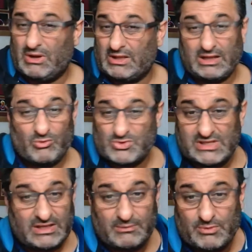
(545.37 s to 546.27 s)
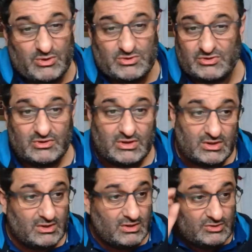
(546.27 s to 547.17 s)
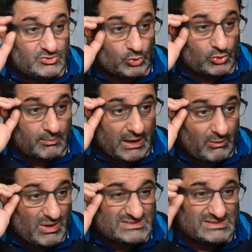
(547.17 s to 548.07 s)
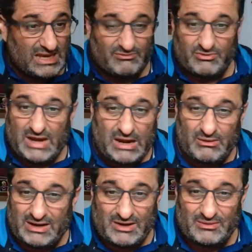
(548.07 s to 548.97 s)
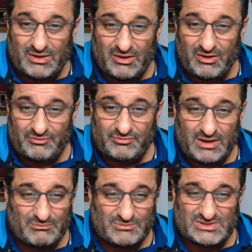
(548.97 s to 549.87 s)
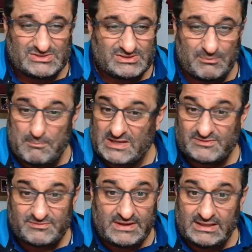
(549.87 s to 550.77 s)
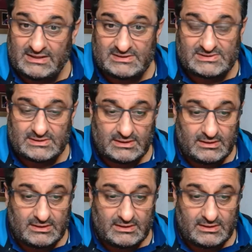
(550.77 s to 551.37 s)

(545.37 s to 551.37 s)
I wasn't in a mood to talk about West Ham for an hour and a half. I'm just mixed feelings.